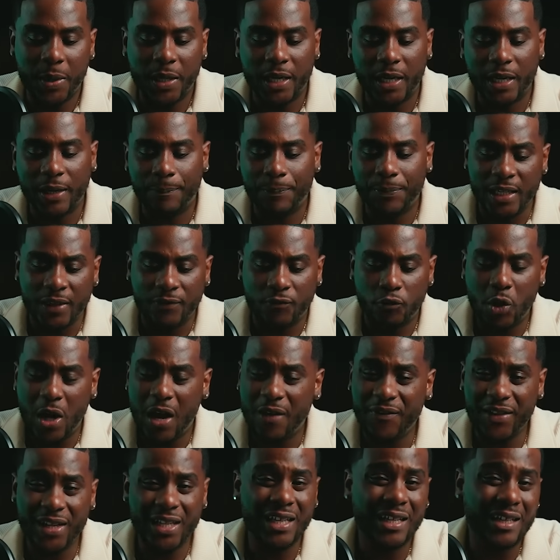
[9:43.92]
But if you
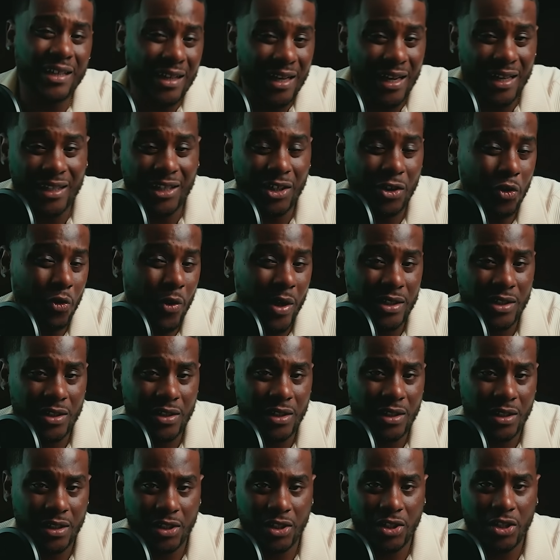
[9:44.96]
have any other
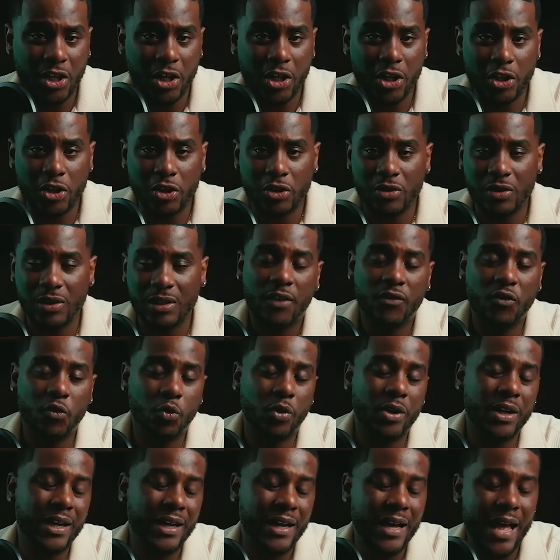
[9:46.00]
questions or concerns, if you
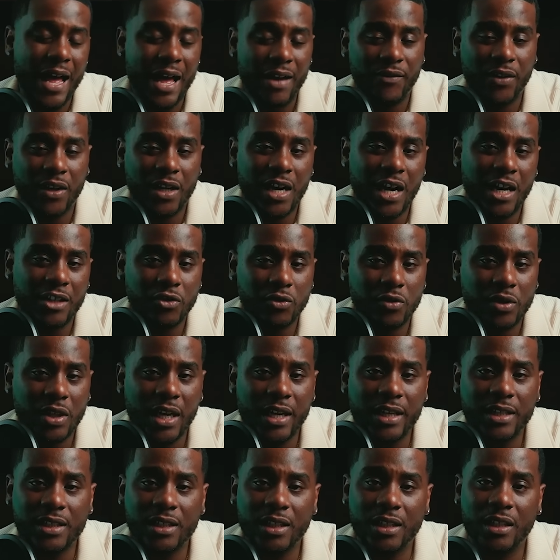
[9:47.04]
want to have a
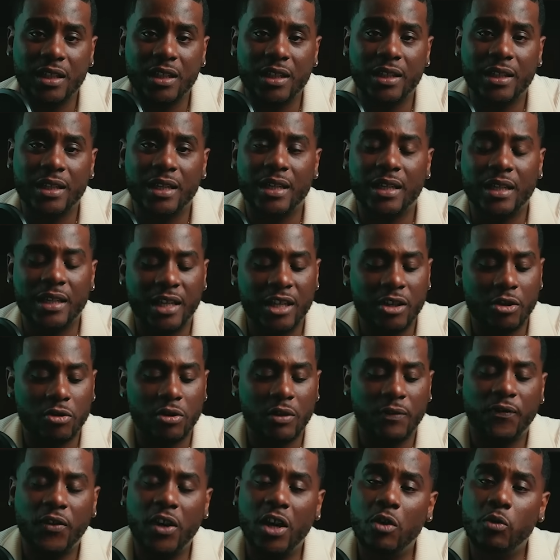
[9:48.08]
consultation and get on
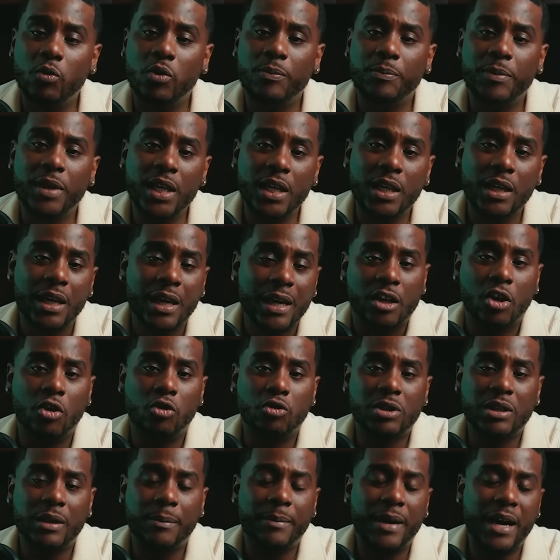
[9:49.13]
the phone along with me,
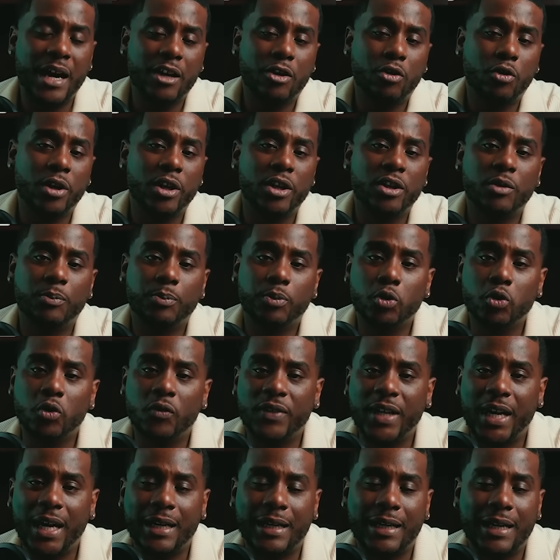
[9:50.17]
go to my credit
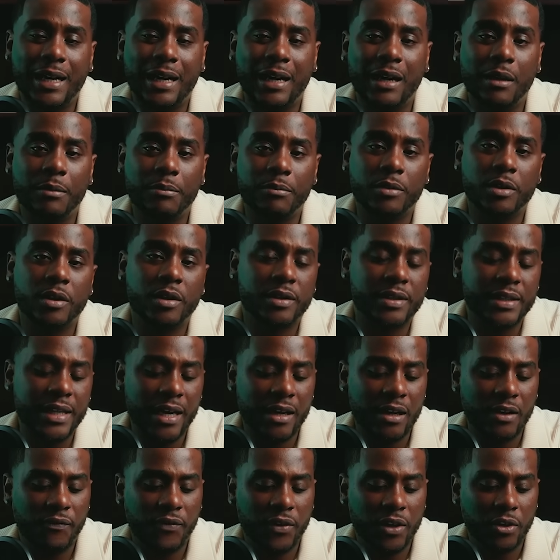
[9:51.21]
approved dot com,
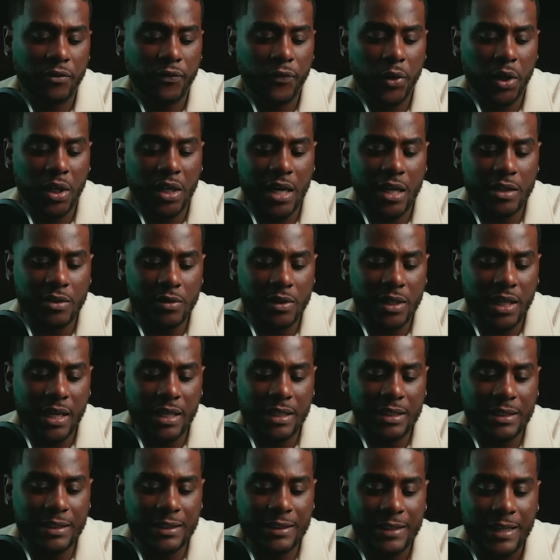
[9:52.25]
sign up for the free
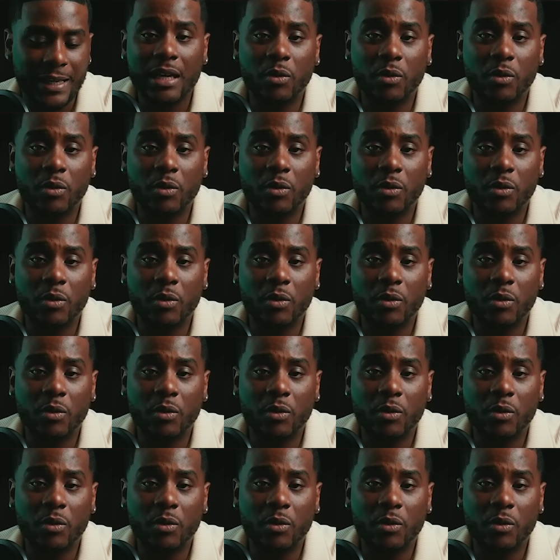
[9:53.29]
consultation,